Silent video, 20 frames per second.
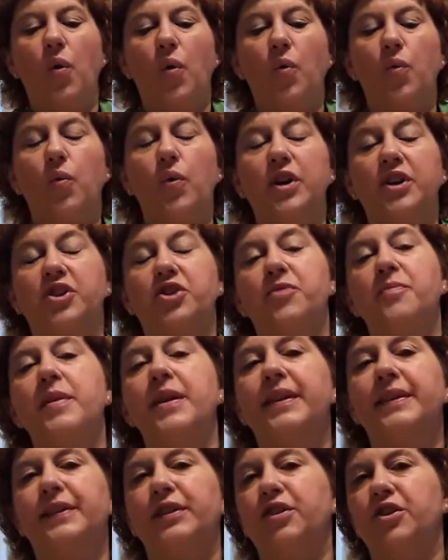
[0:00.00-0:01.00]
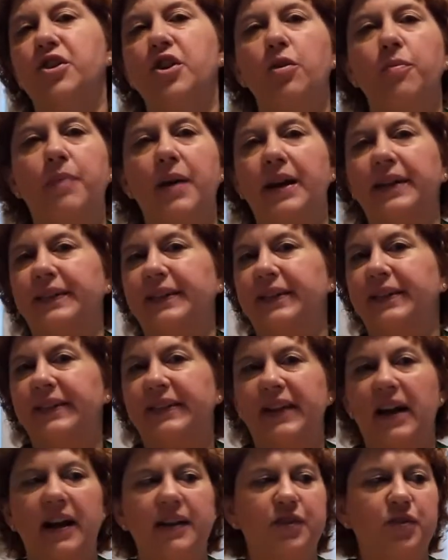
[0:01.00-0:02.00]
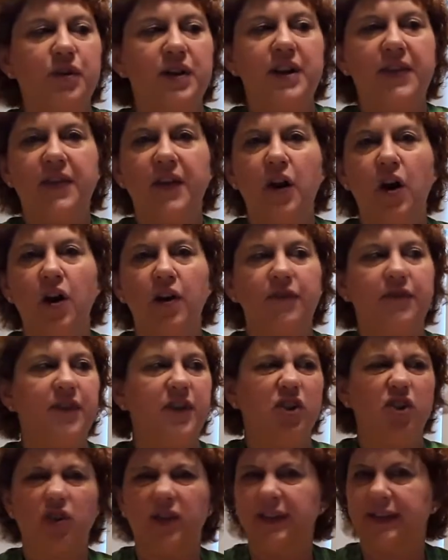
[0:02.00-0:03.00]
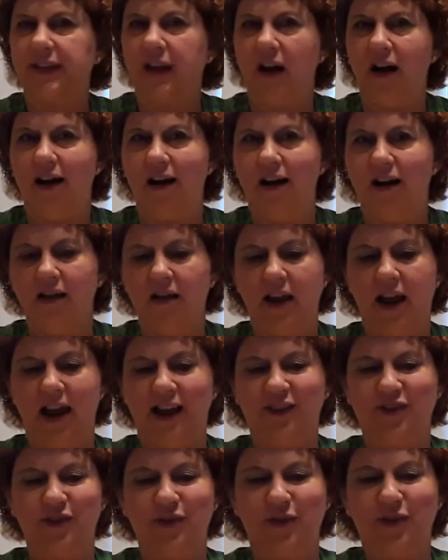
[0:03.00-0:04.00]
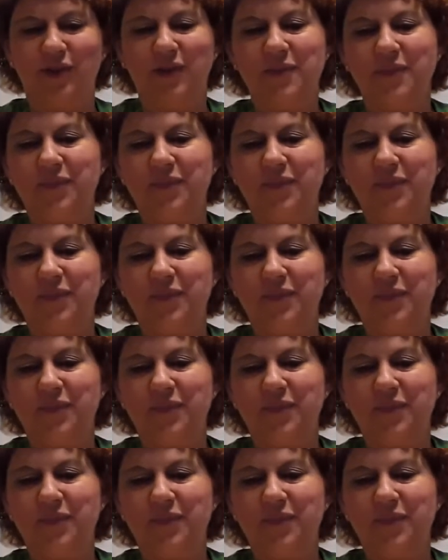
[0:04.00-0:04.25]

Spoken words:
which means there's no pesticides or anything artificial. It's all natural.